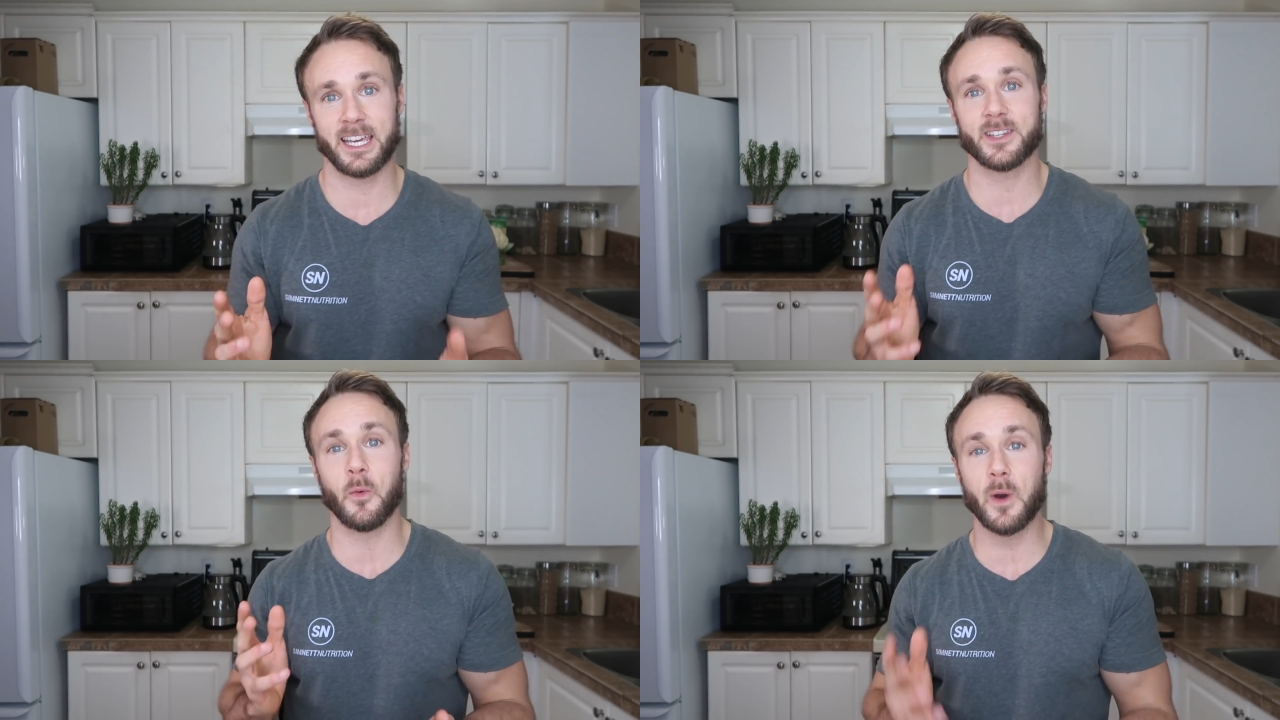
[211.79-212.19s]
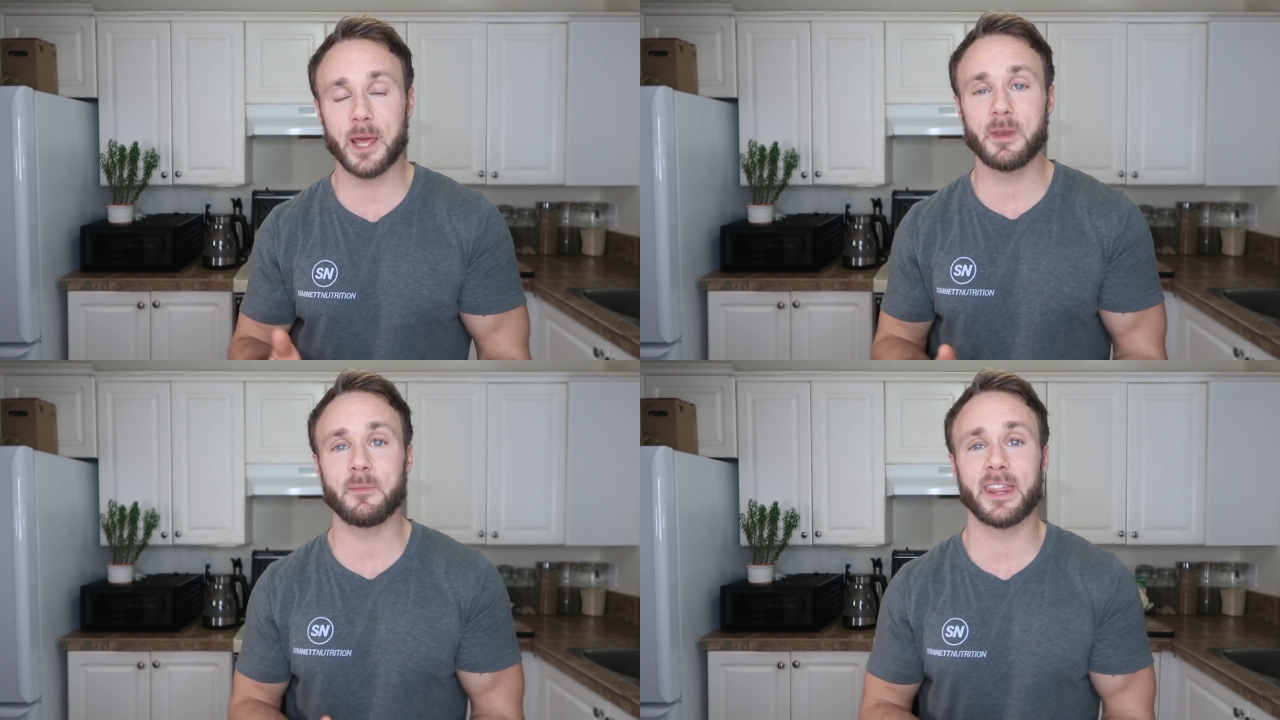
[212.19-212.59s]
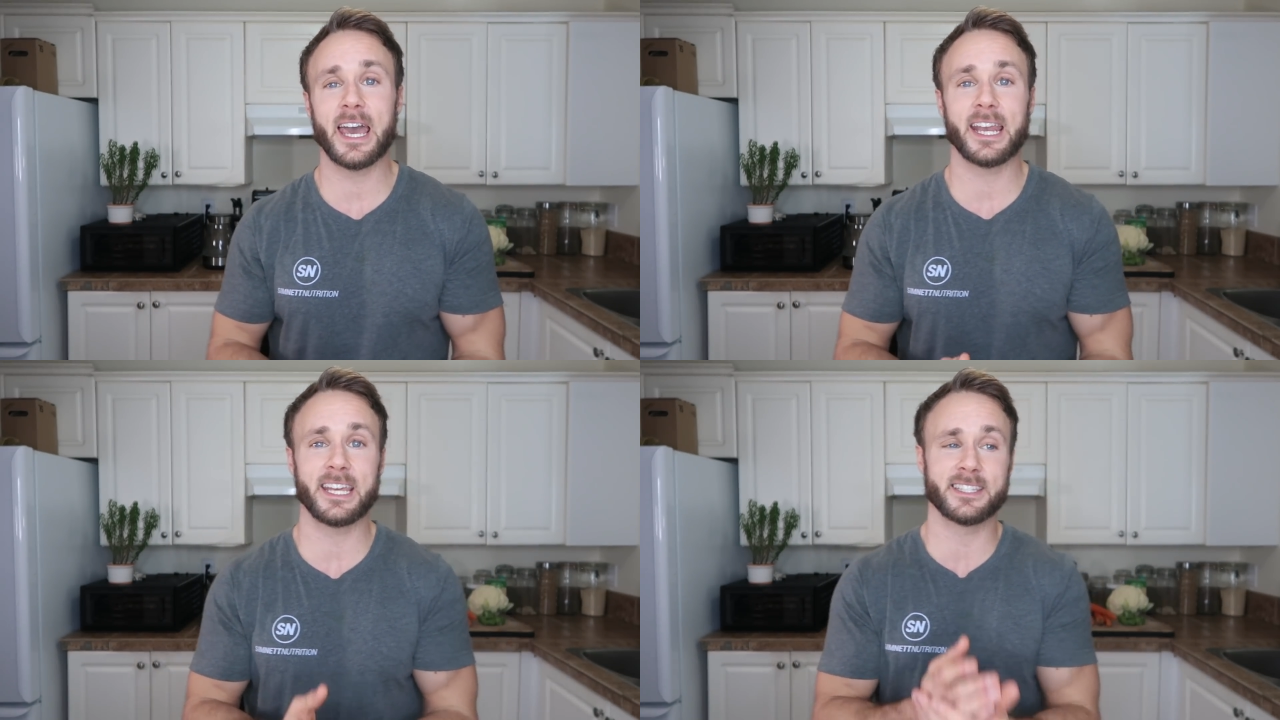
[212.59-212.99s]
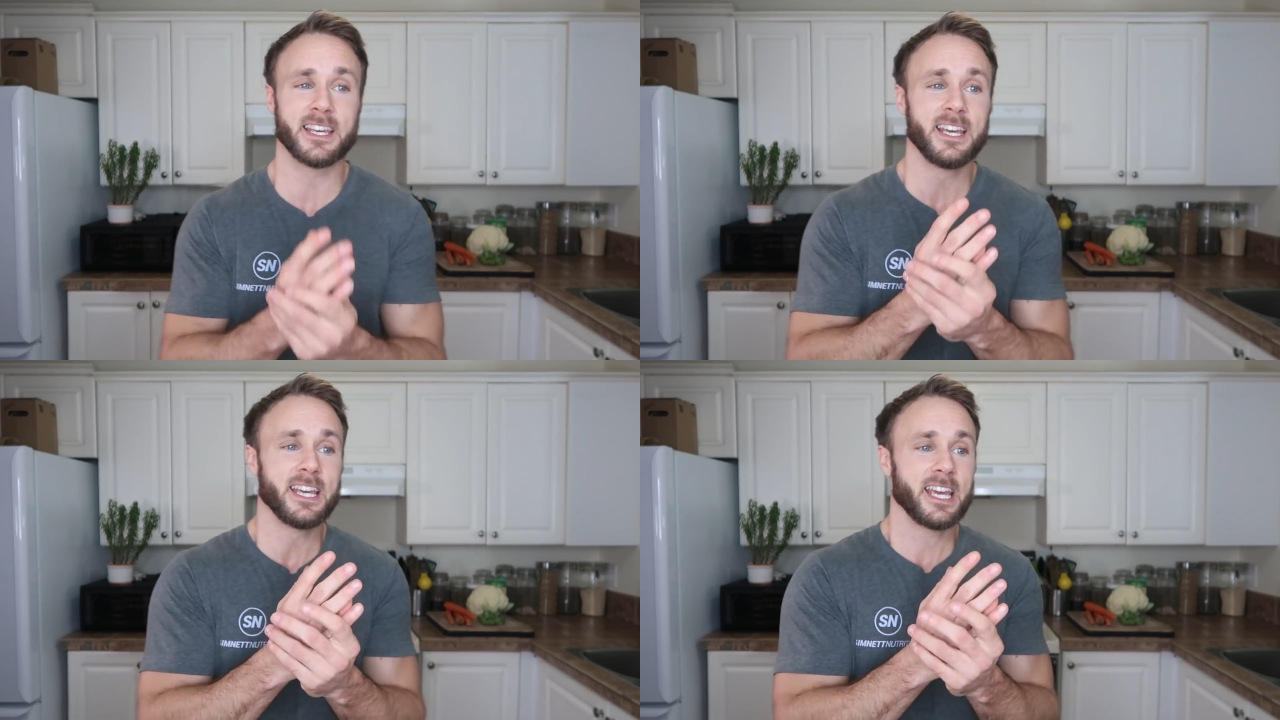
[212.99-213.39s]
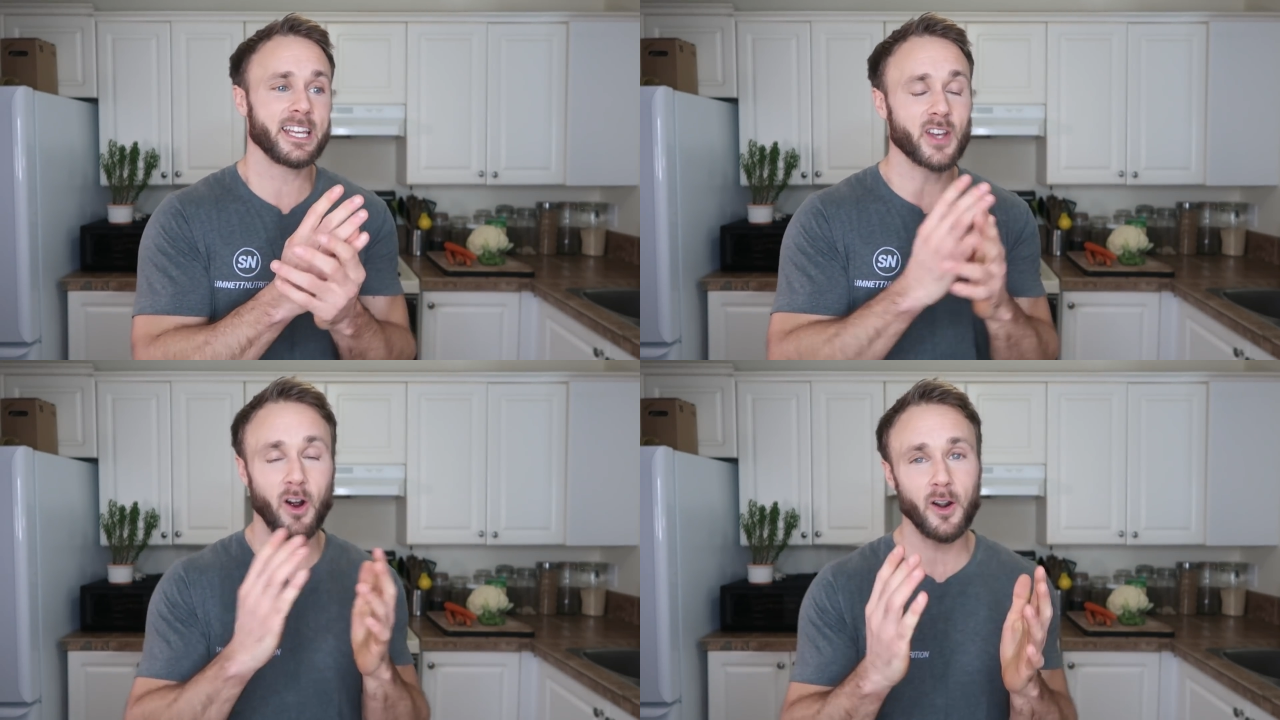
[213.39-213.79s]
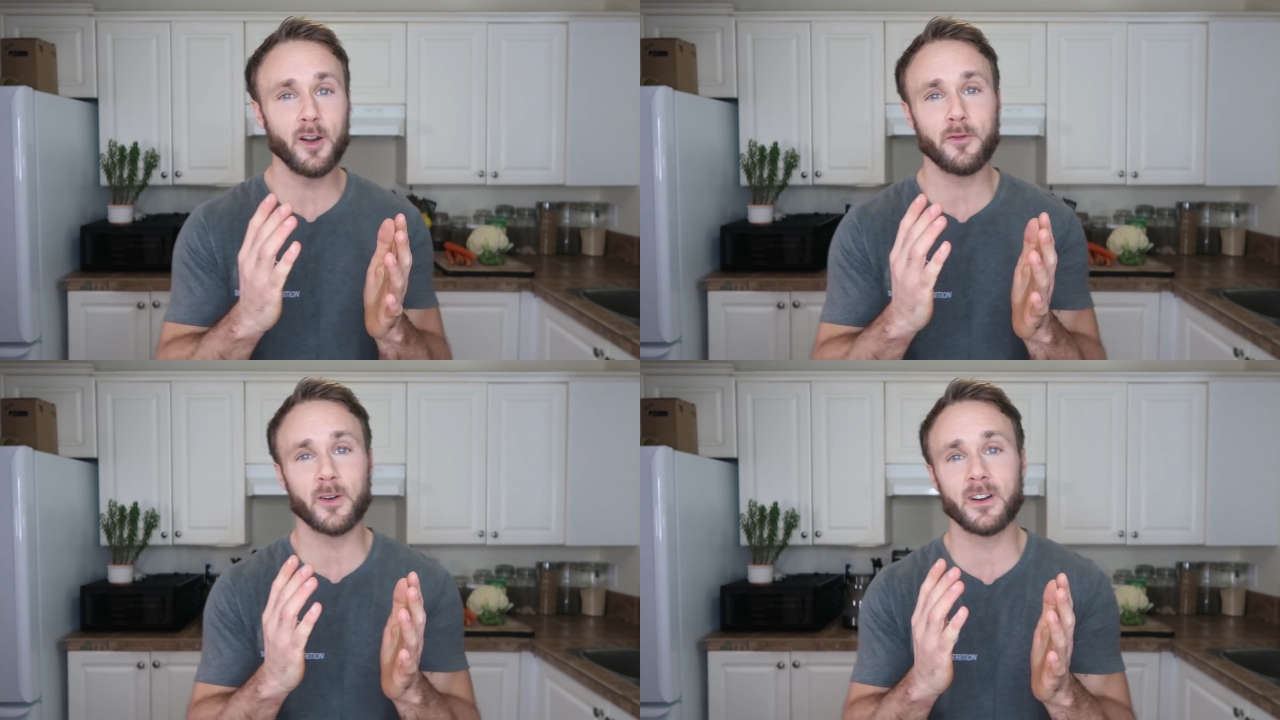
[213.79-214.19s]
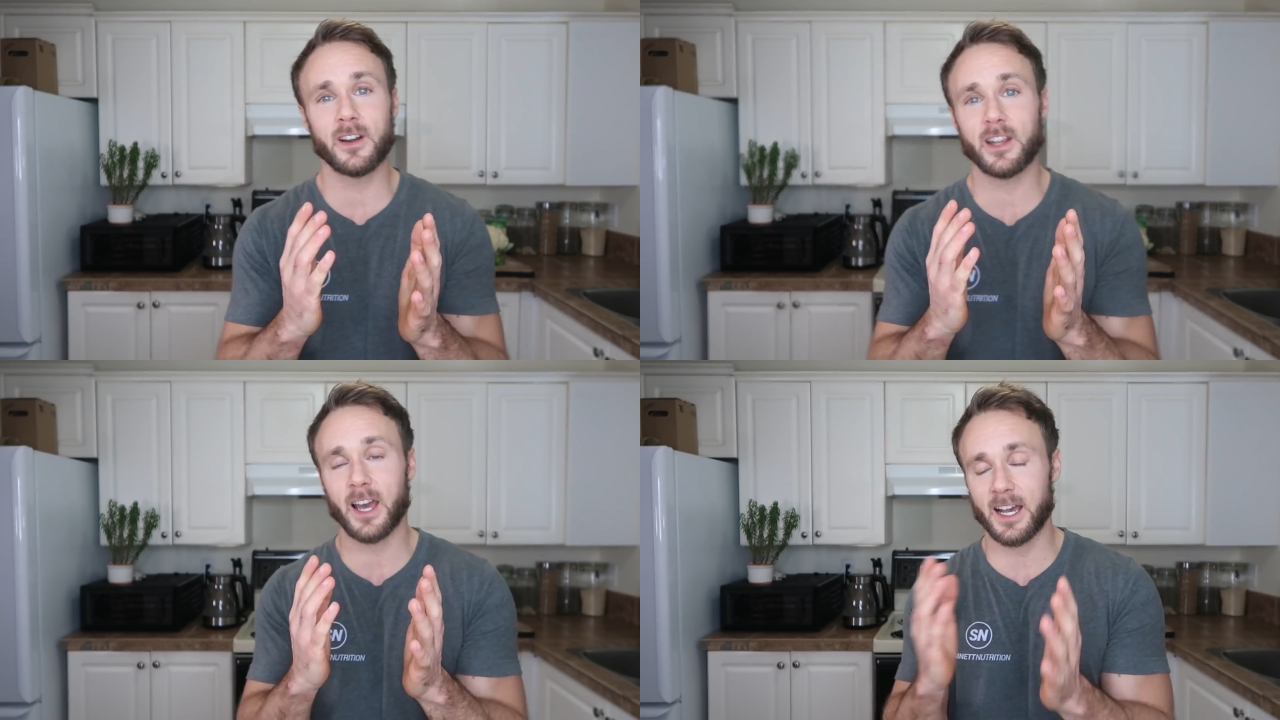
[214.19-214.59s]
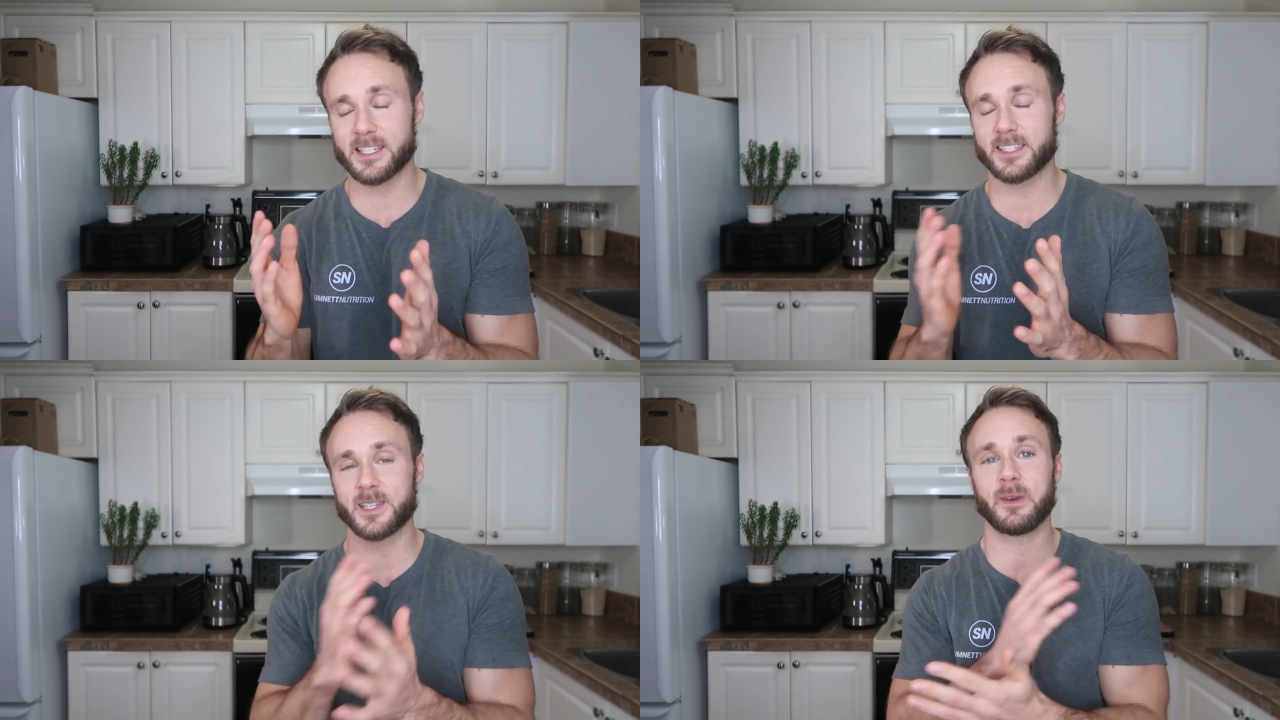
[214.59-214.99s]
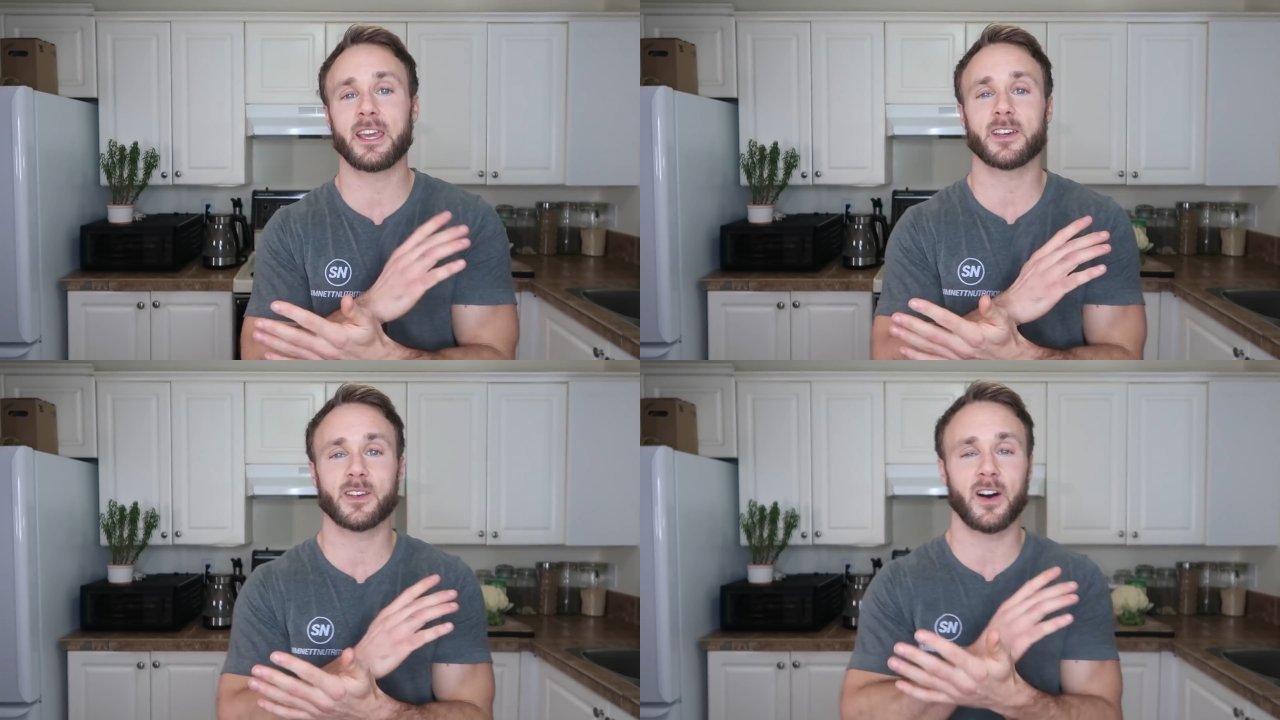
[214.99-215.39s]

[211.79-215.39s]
And what I mean by that is it's hard for us to make